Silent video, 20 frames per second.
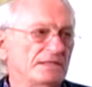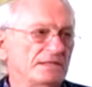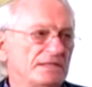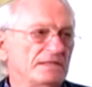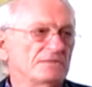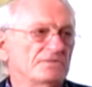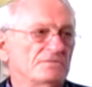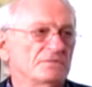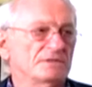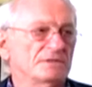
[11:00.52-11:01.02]

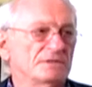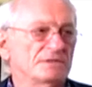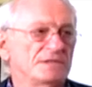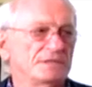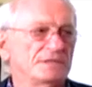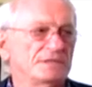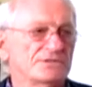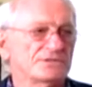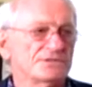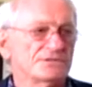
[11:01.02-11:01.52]
it really
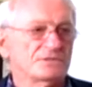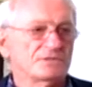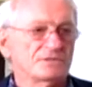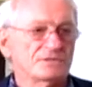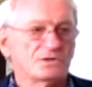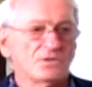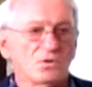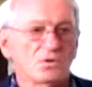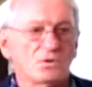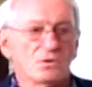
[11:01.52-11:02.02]
is the
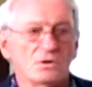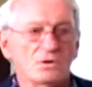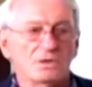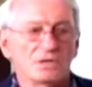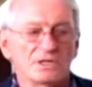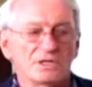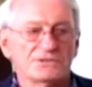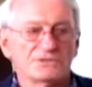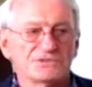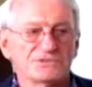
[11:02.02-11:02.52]
core
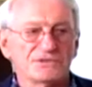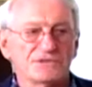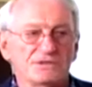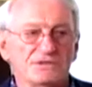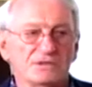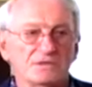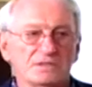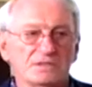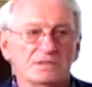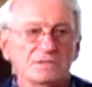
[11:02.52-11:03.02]
and the
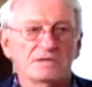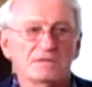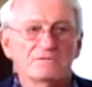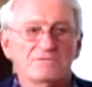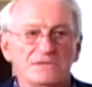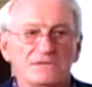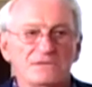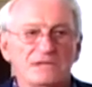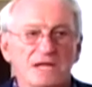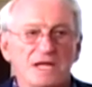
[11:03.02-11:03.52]
center of
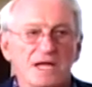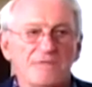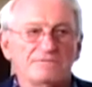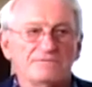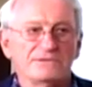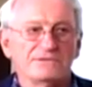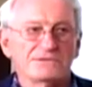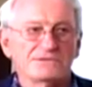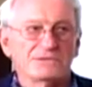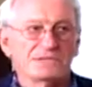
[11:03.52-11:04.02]
the
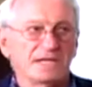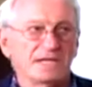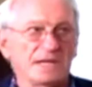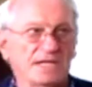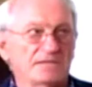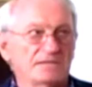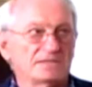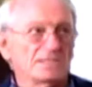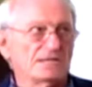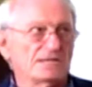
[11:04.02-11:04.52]
canvas, and it
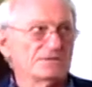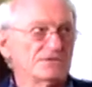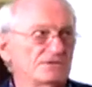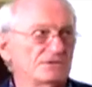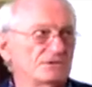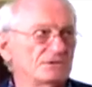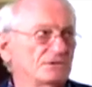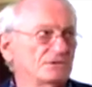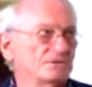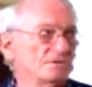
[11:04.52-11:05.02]
had a lot to
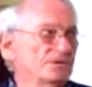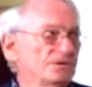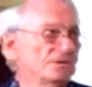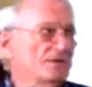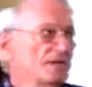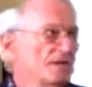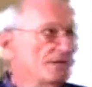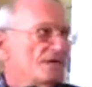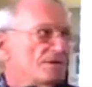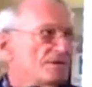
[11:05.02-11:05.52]
do with
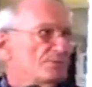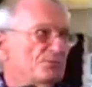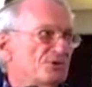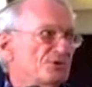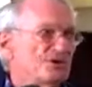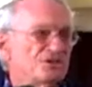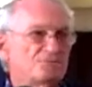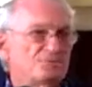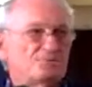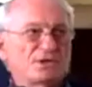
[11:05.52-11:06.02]

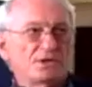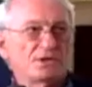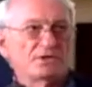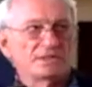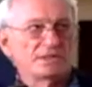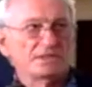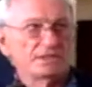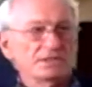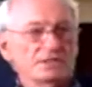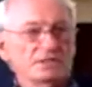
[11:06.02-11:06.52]
bridge
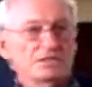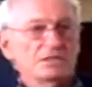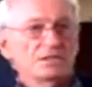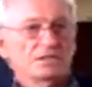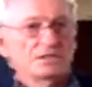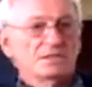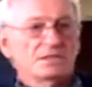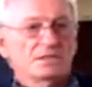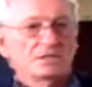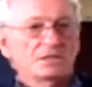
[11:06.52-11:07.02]
building,
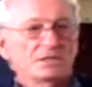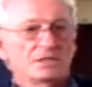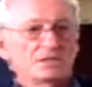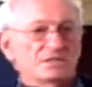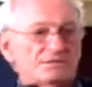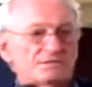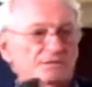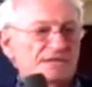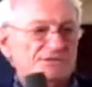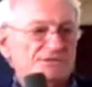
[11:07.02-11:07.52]
the
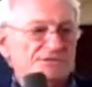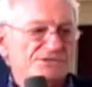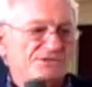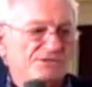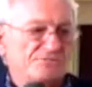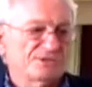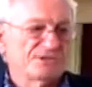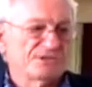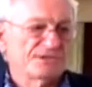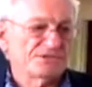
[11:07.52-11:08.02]
grace of
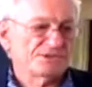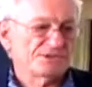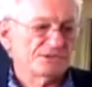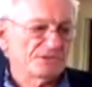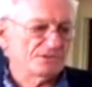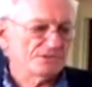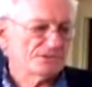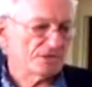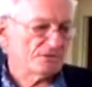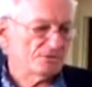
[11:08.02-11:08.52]
simplicity.
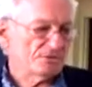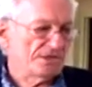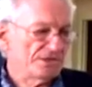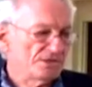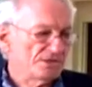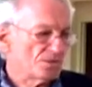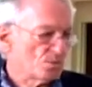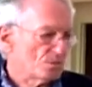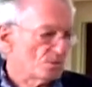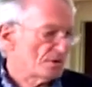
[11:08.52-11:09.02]
You start reading
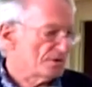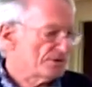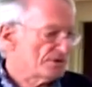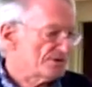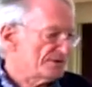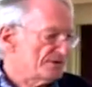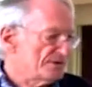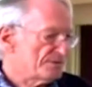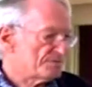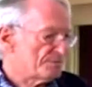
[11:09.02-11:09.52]
the words
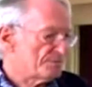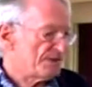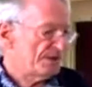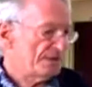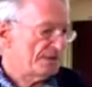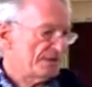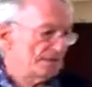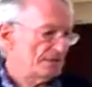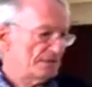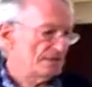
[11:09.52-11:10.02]
in this
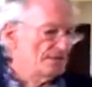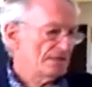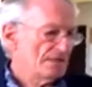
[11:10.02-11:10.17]
painting,